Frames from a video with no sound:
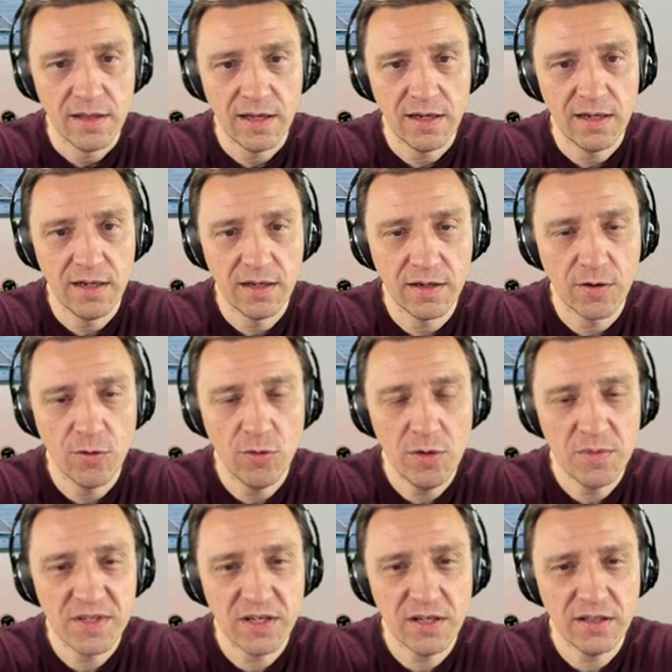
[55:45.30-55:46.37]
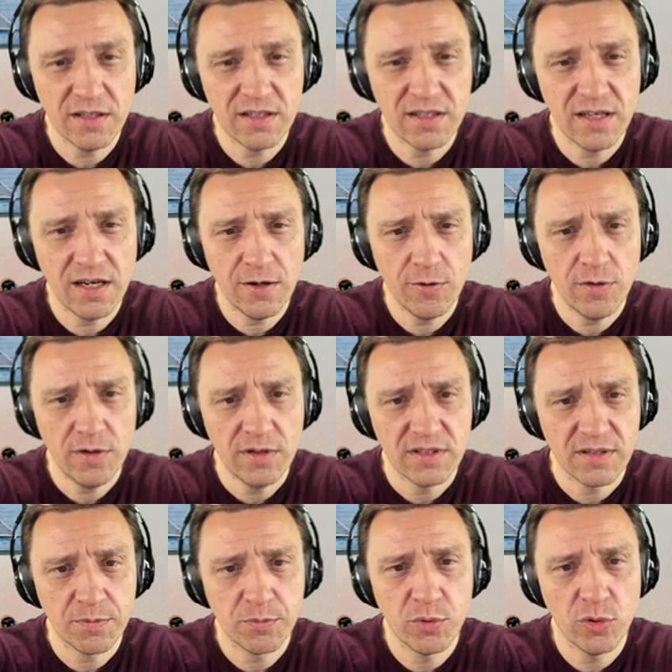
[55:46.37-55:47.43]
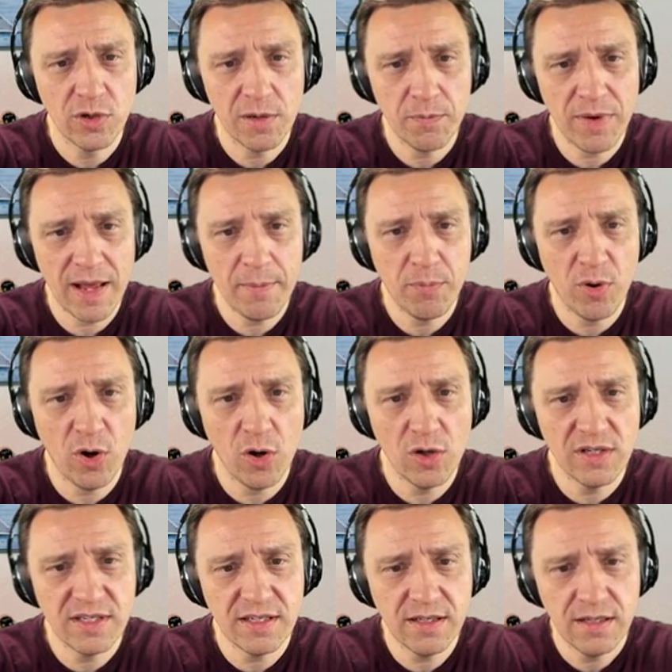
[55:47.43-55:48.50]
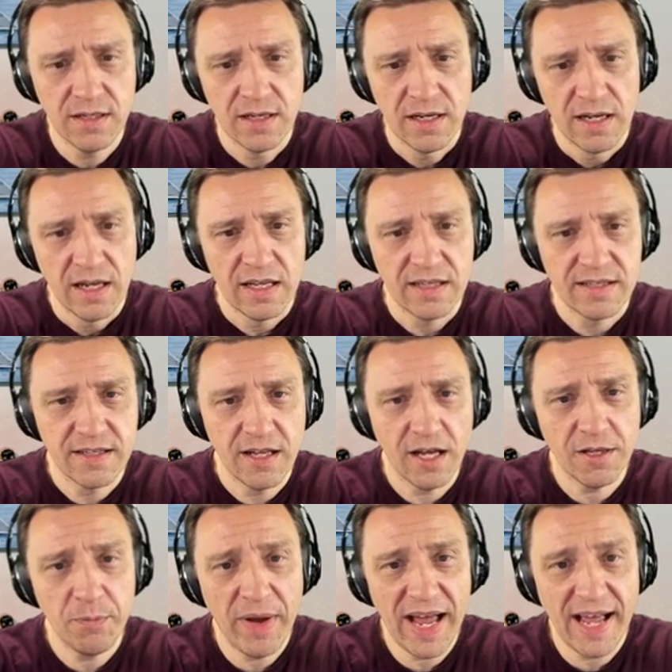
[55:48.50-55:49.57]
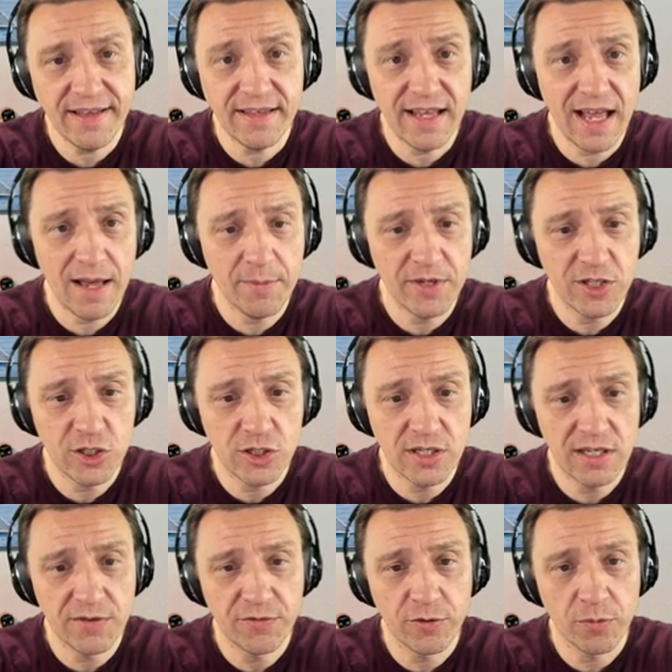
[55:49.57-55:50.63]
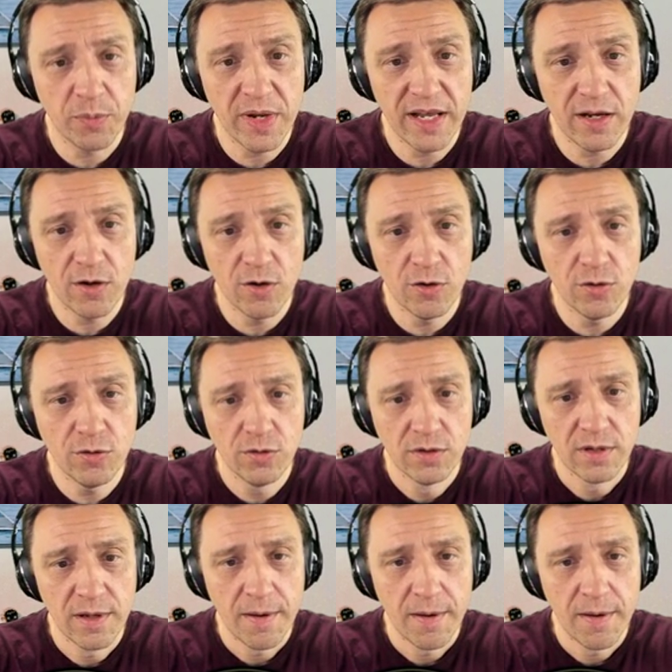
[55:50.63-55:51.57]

Uh, Golem's on the tower, supported by Poison. It's not bad damage there for Big O.